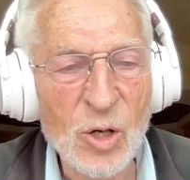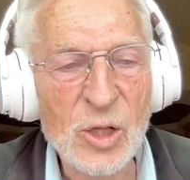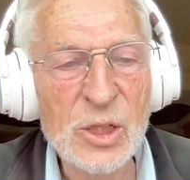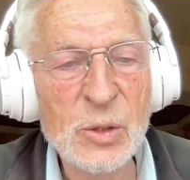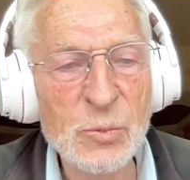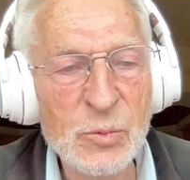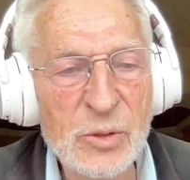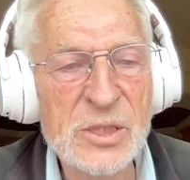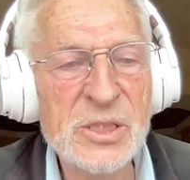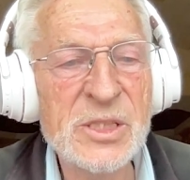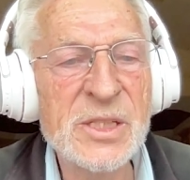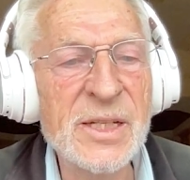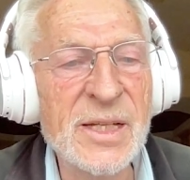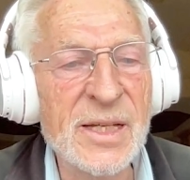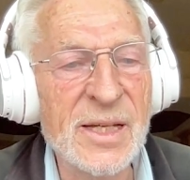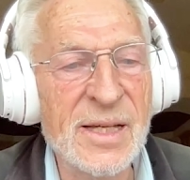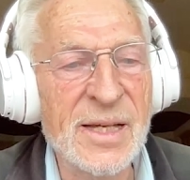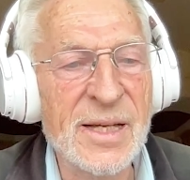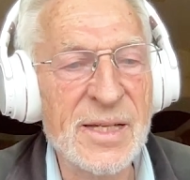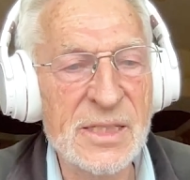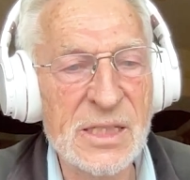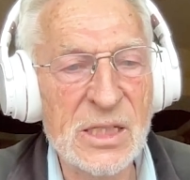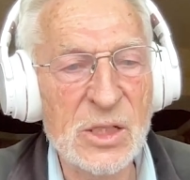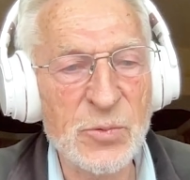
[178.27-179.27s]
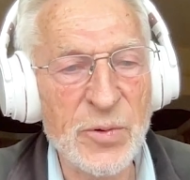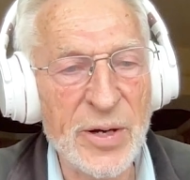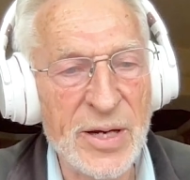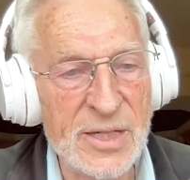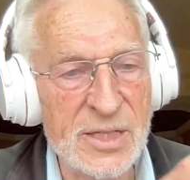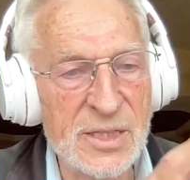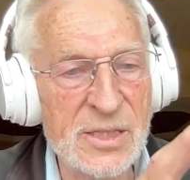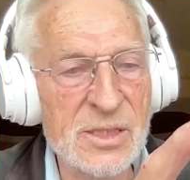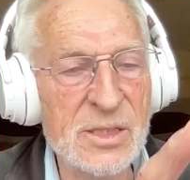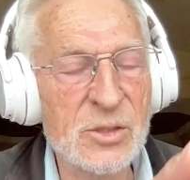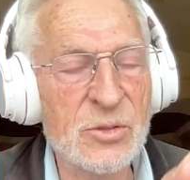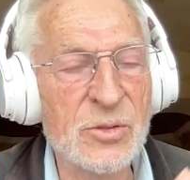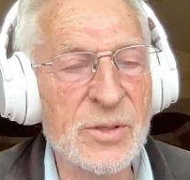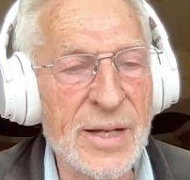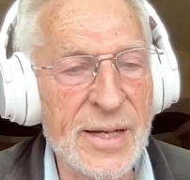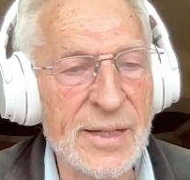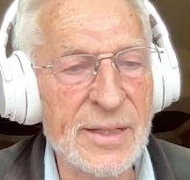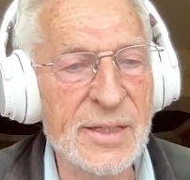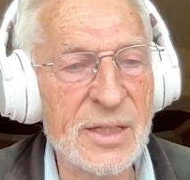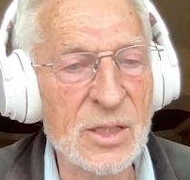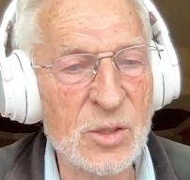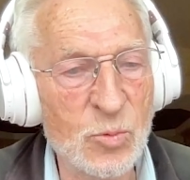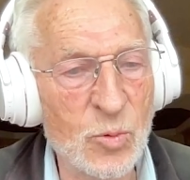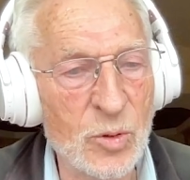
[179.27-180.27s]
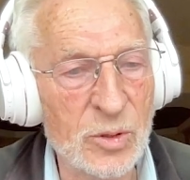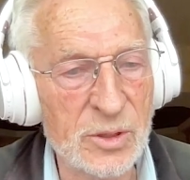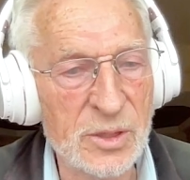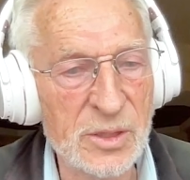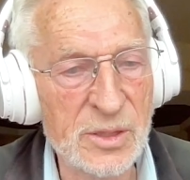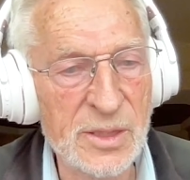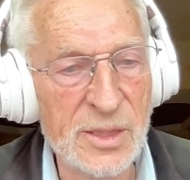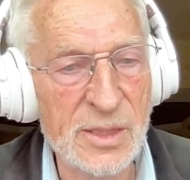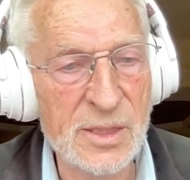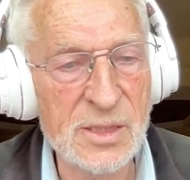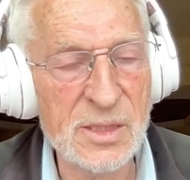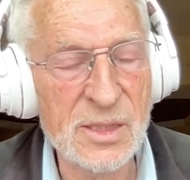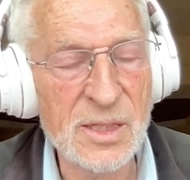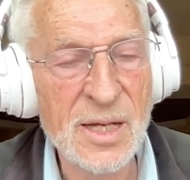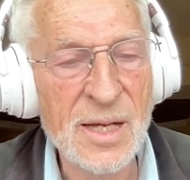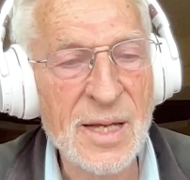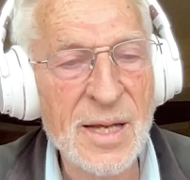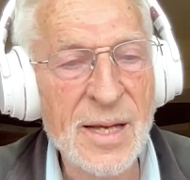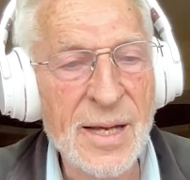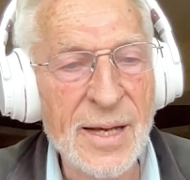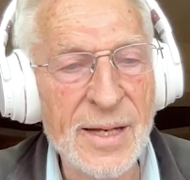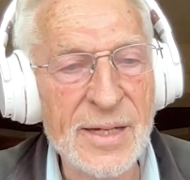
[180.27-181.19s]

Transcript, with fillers: All you would see is equations connecting quantities.